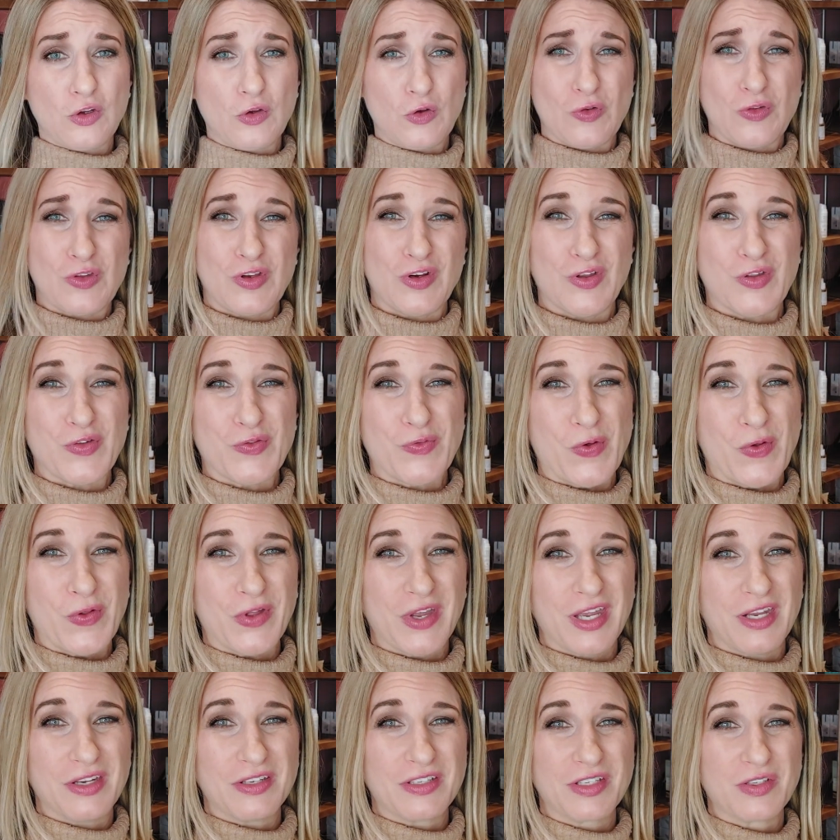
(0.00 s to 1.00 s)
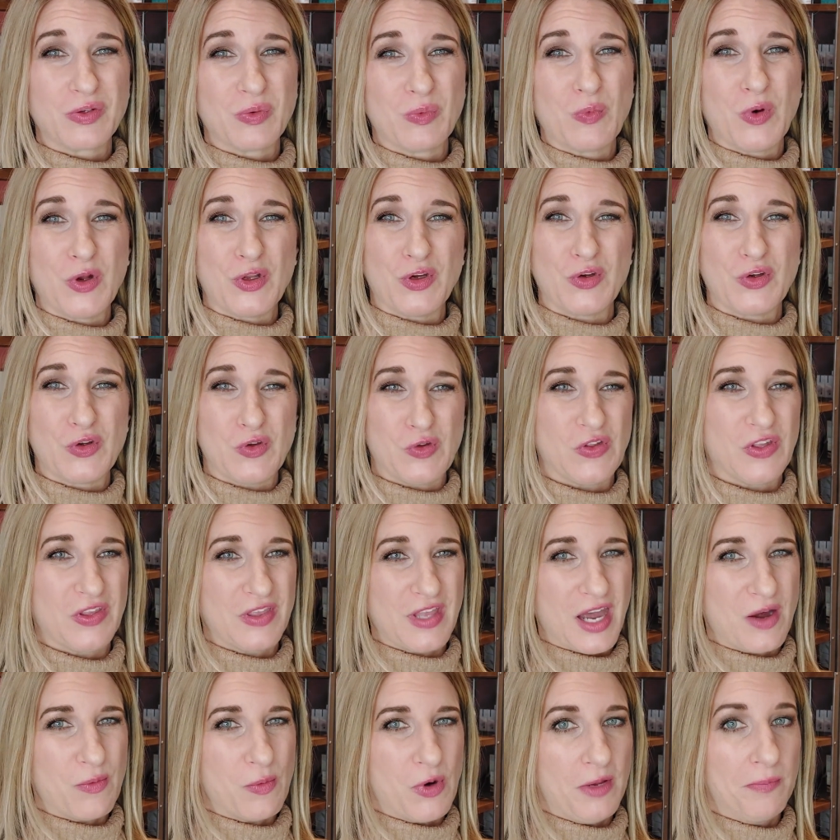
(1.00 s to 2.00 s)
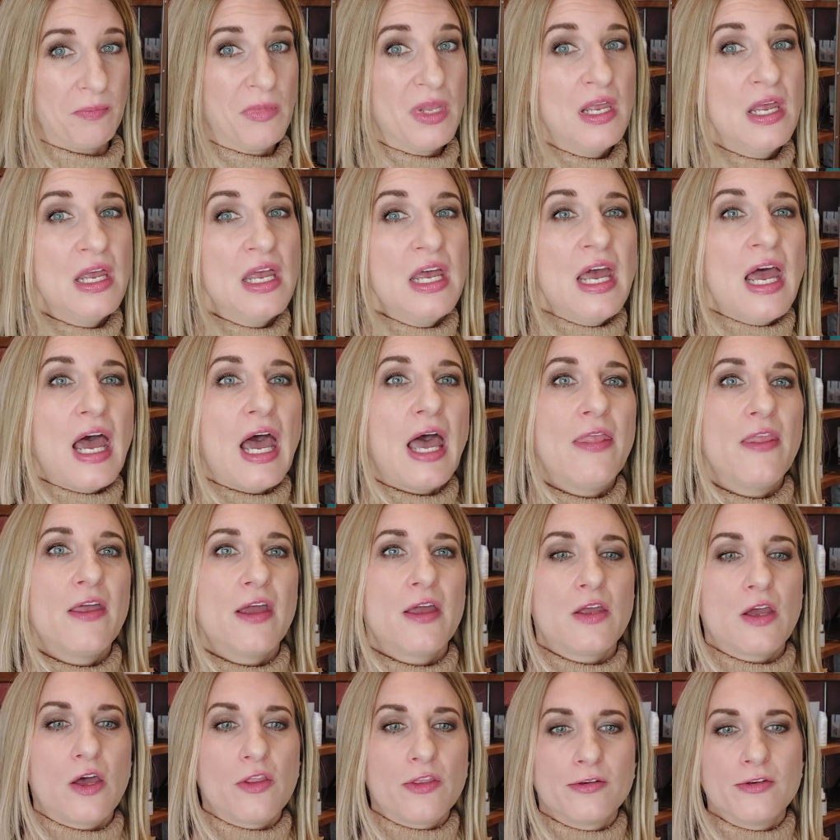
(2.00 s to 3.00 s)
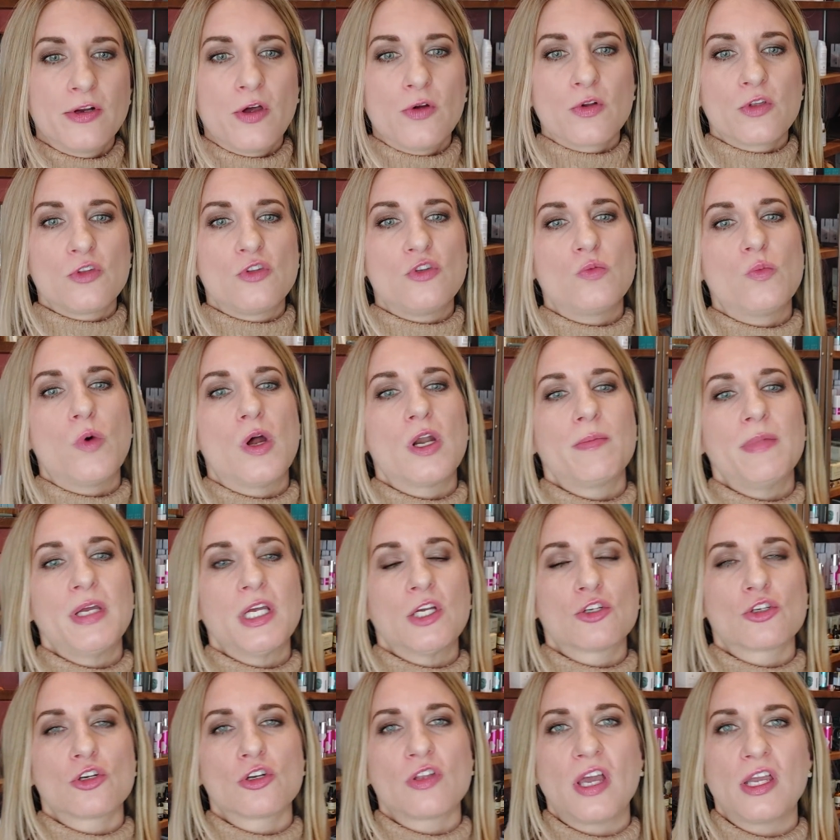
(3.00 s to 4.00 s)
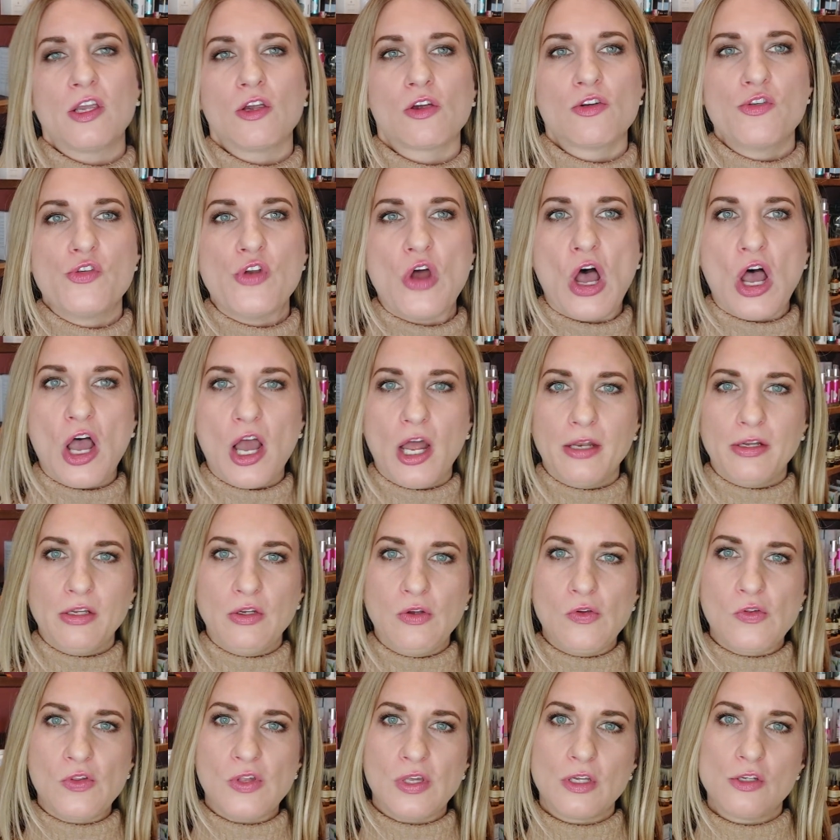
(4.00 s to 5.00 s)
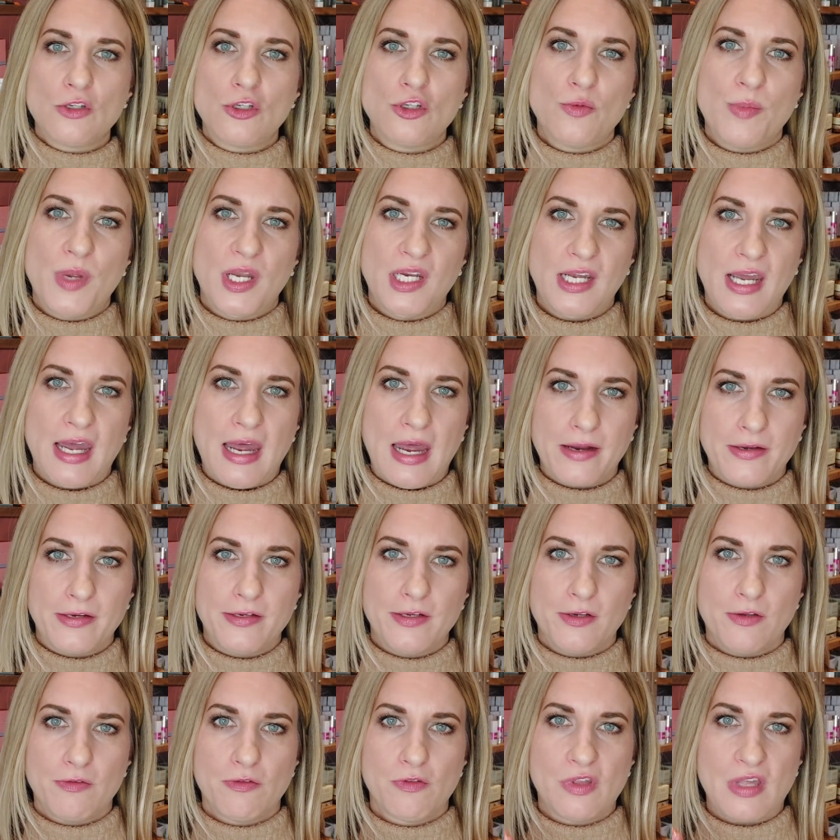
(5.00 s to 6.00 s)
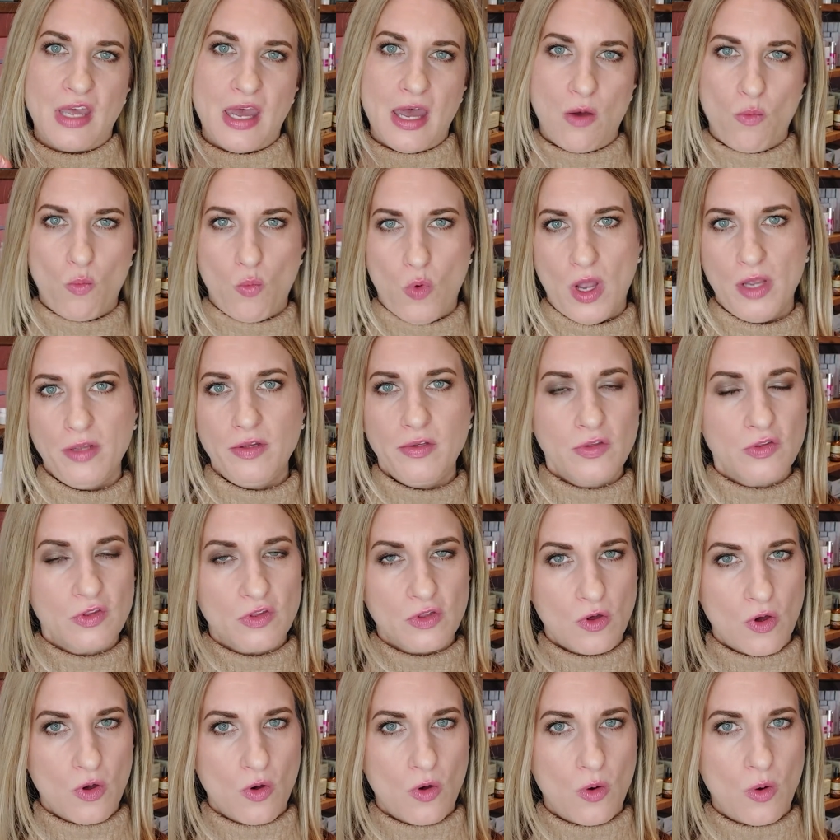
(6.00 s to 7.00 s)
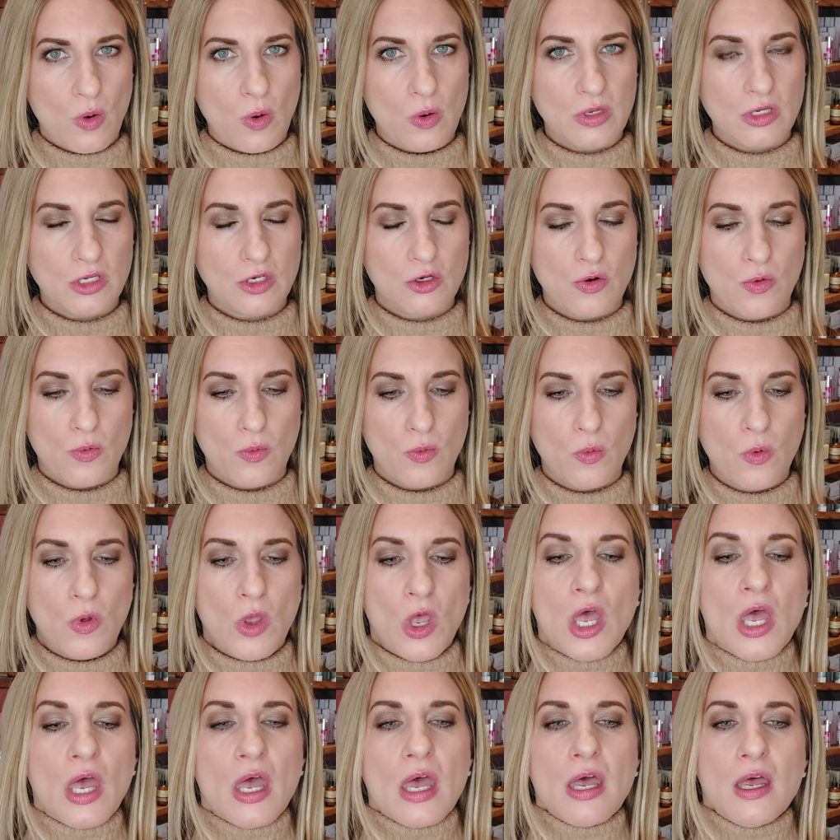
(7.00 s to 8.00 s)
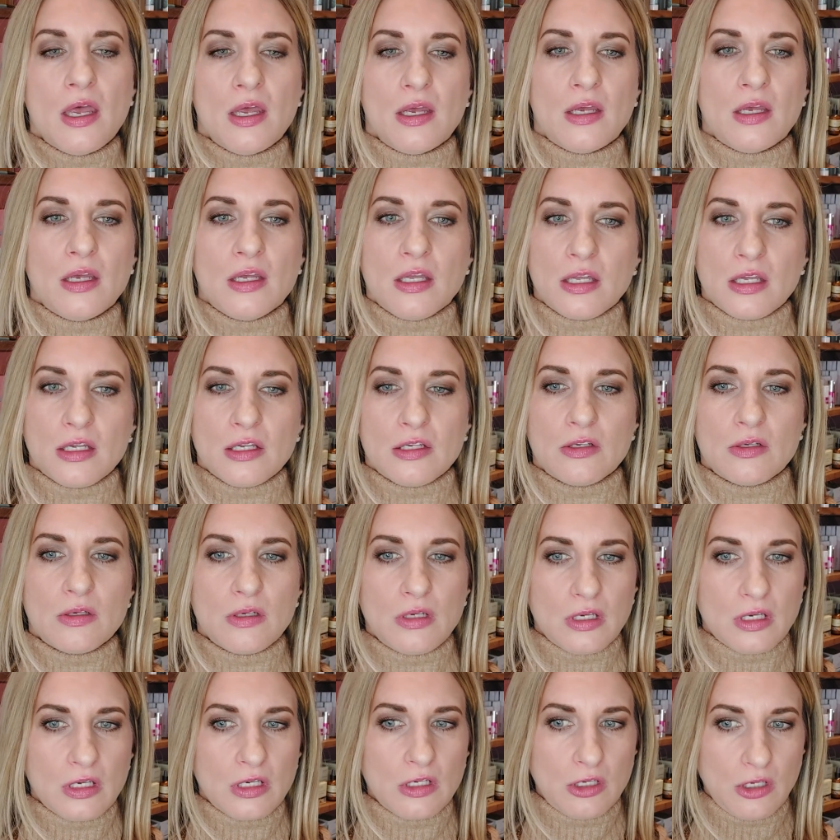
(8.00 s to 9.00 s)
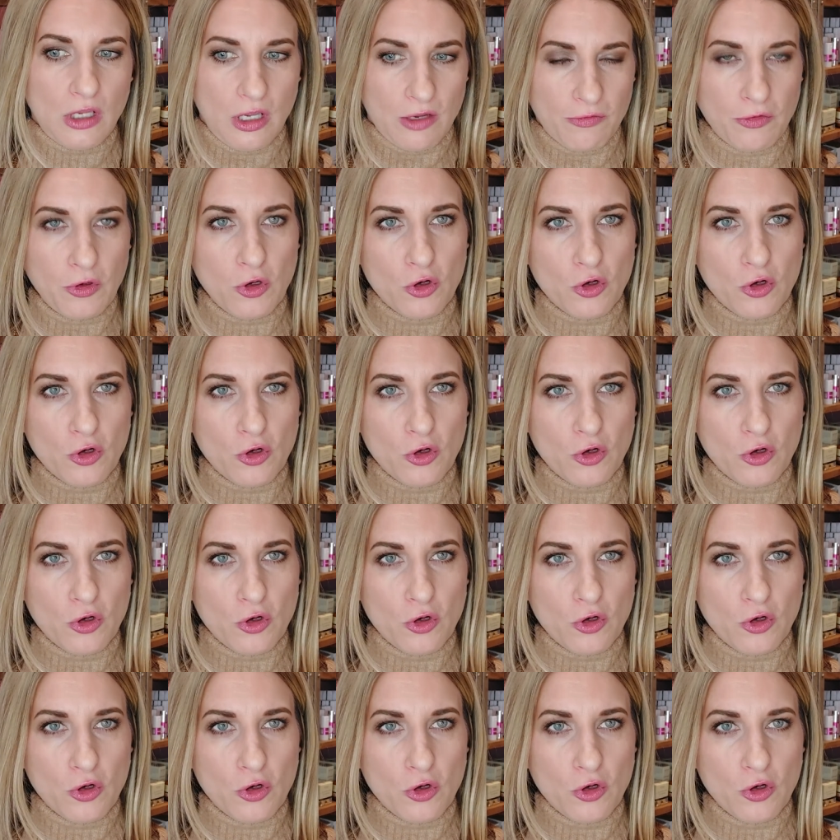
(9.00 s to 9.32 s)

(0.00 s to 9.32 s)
use an exfoliant when you're using that one. And then the other note is you want to make sure that you're not using too many actives at once. So, you know, if